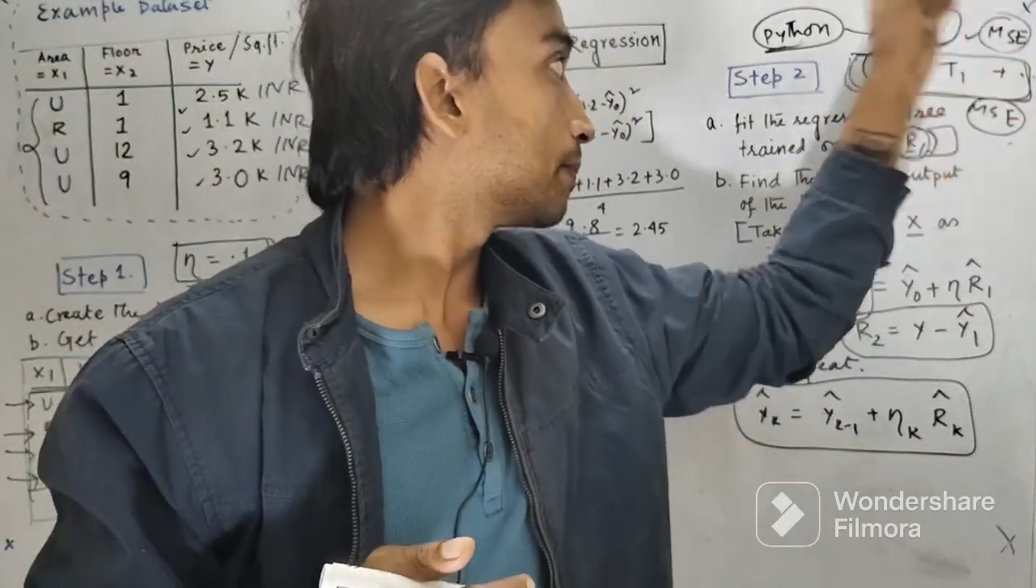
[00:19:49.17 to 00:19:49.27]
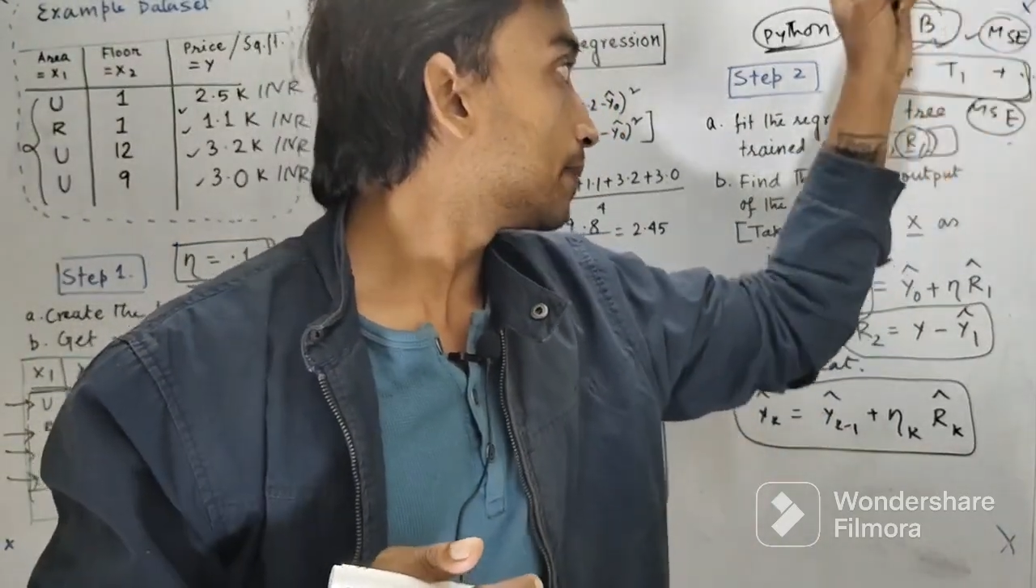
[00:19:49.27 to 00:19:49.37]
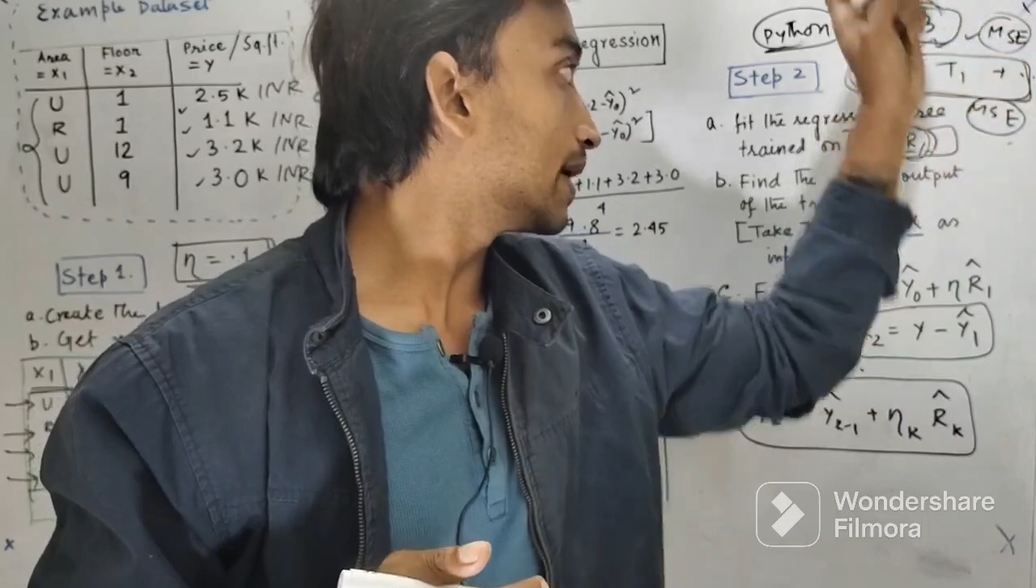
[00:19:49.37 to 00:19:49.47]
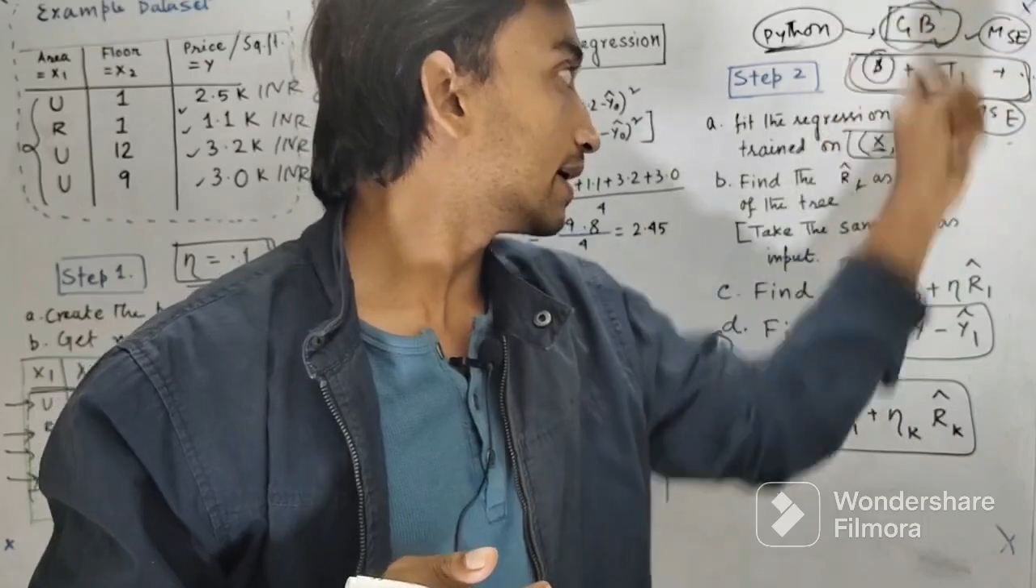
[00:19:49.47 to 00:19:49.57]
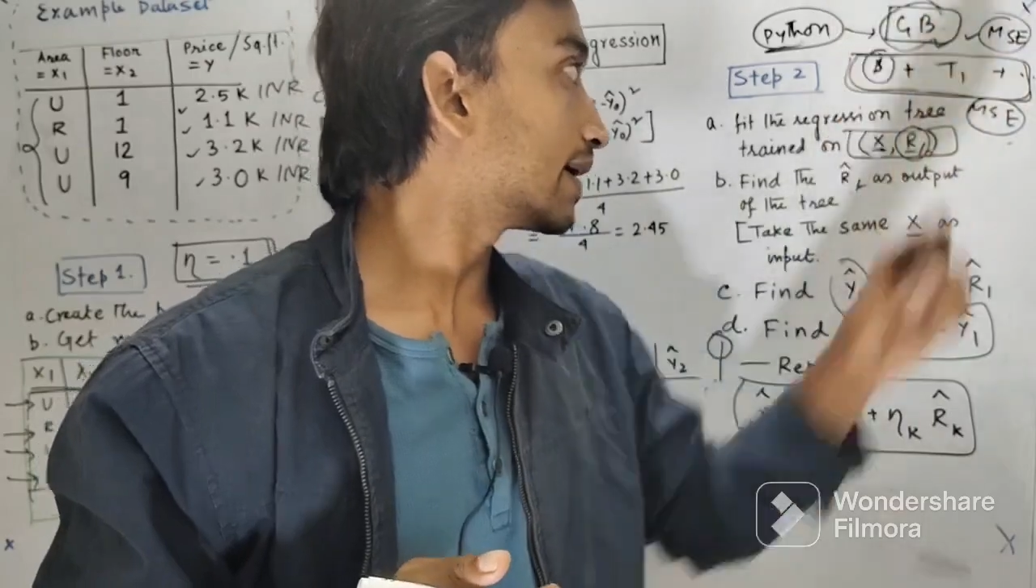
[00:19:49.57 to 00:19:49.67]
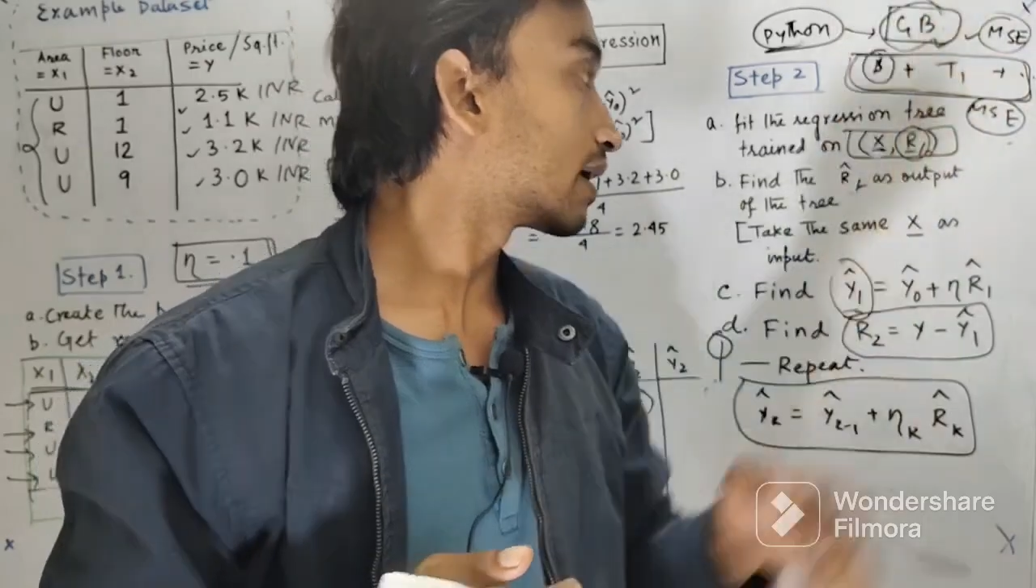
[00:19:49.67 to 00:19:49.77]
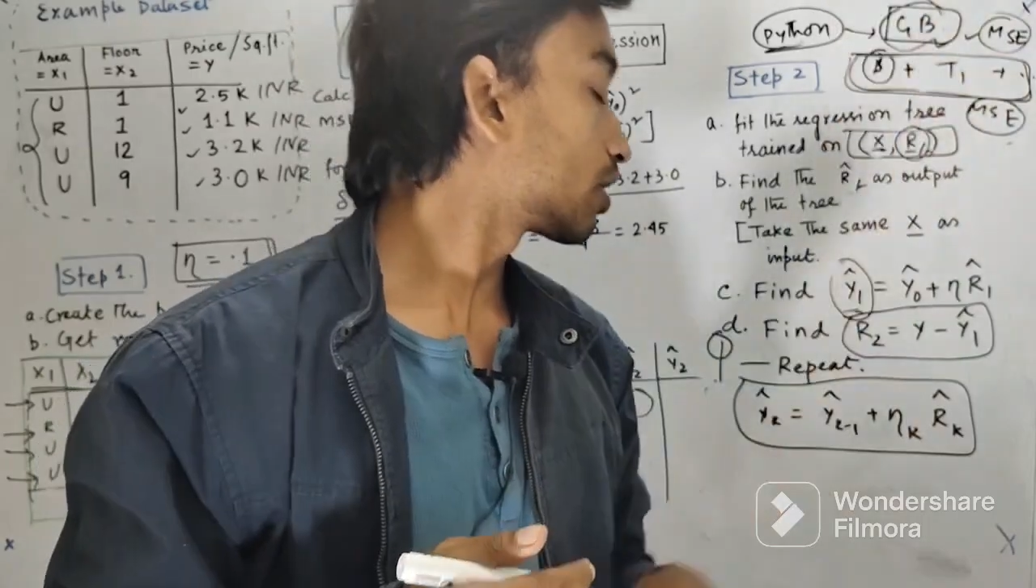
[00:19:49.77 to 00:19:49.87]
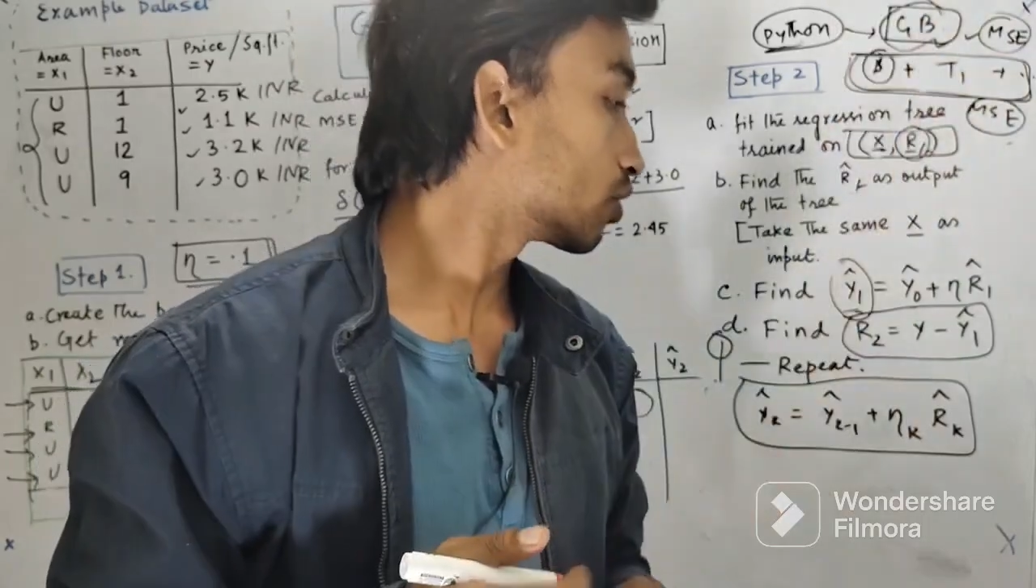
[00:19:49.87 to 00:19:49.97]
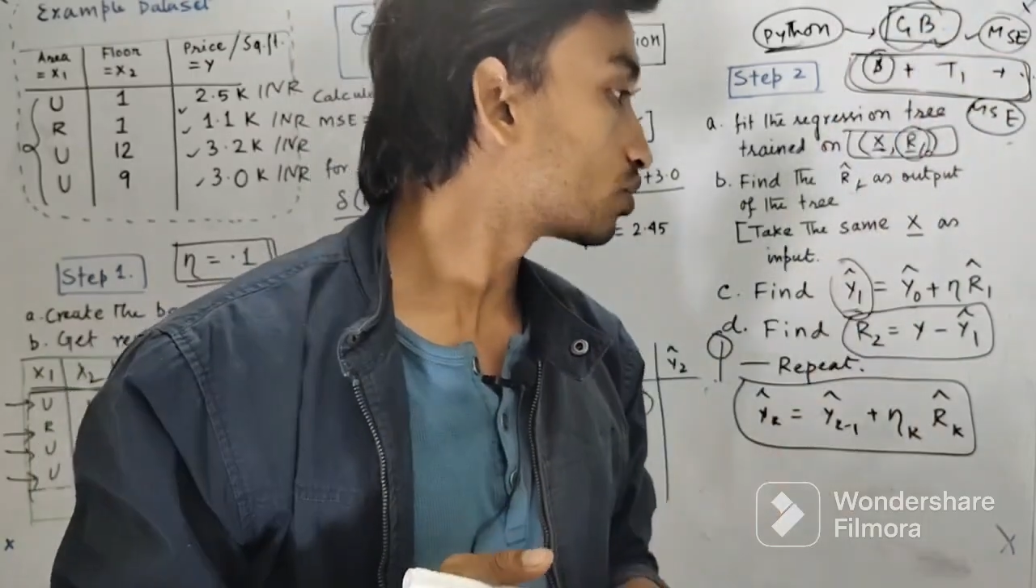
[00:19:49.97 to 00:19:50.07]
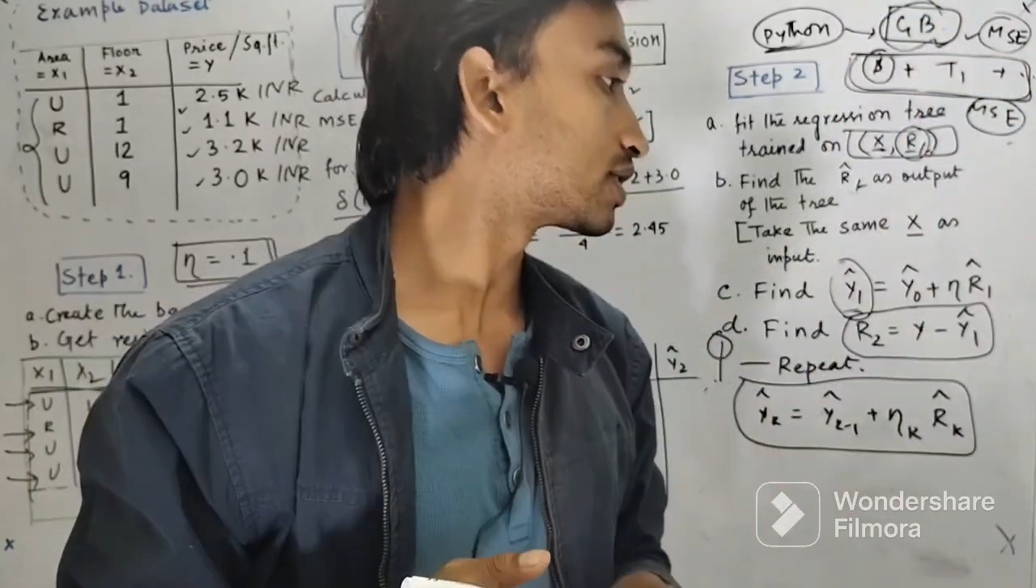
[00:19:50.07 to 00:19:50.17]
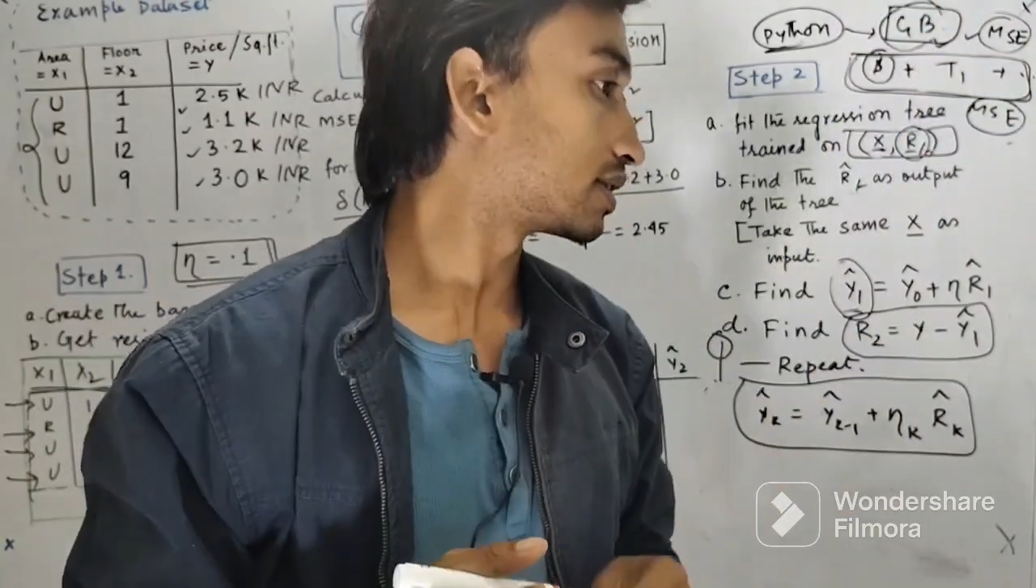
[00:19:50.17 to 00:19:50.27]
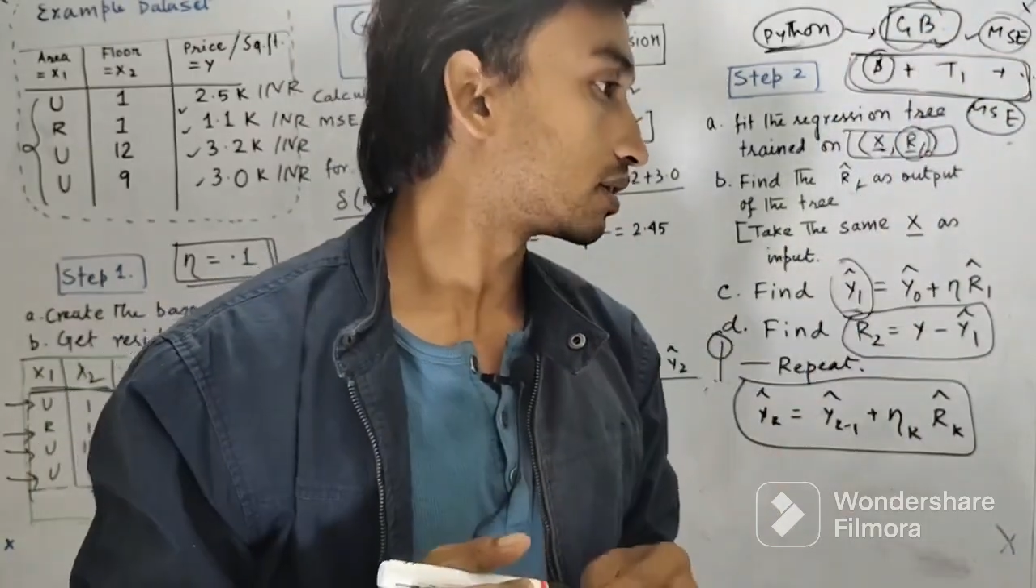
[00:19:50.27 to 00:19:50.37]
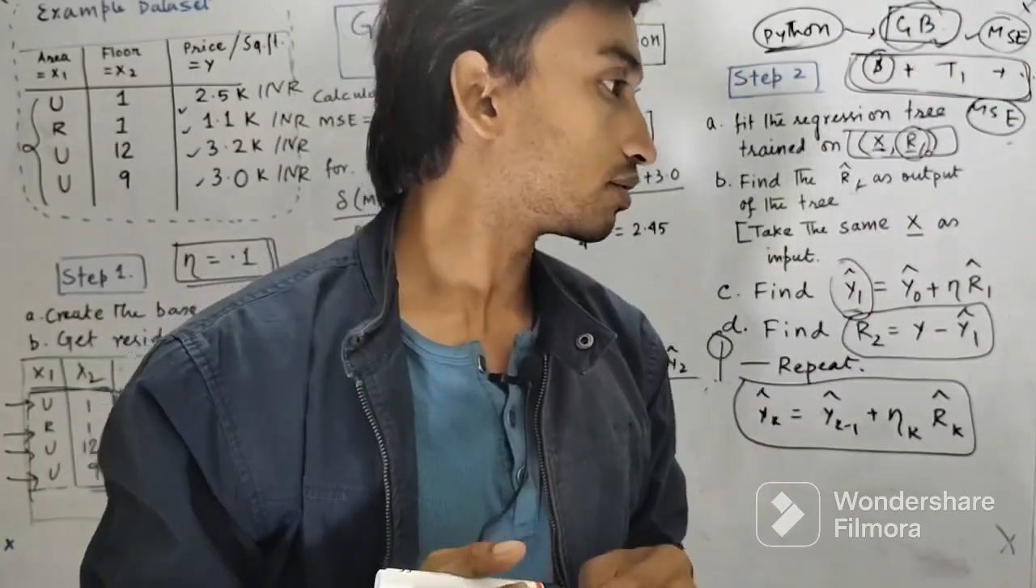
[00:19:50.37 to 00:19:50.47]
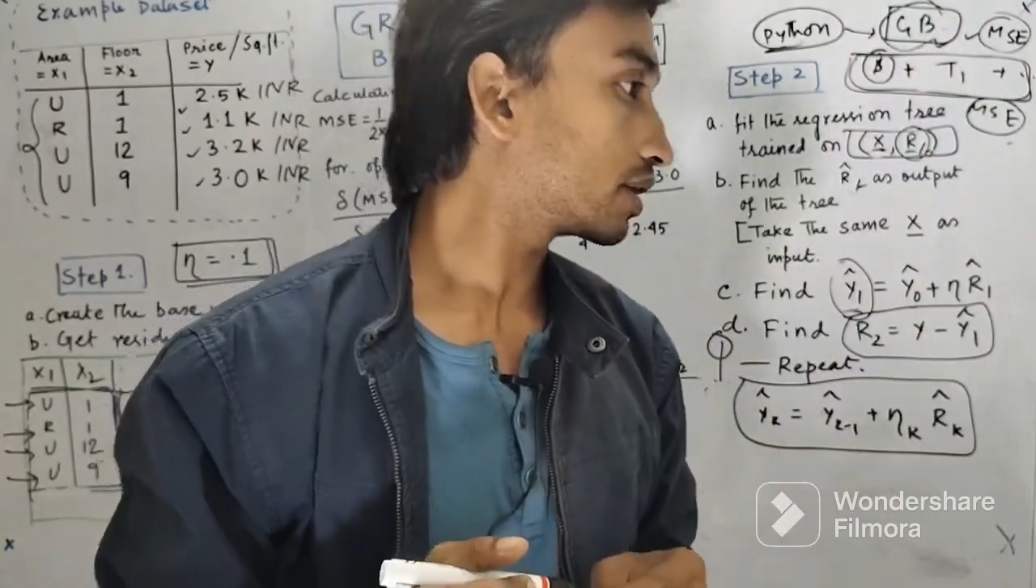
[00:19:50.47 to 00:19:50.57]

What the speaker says: pretty closer.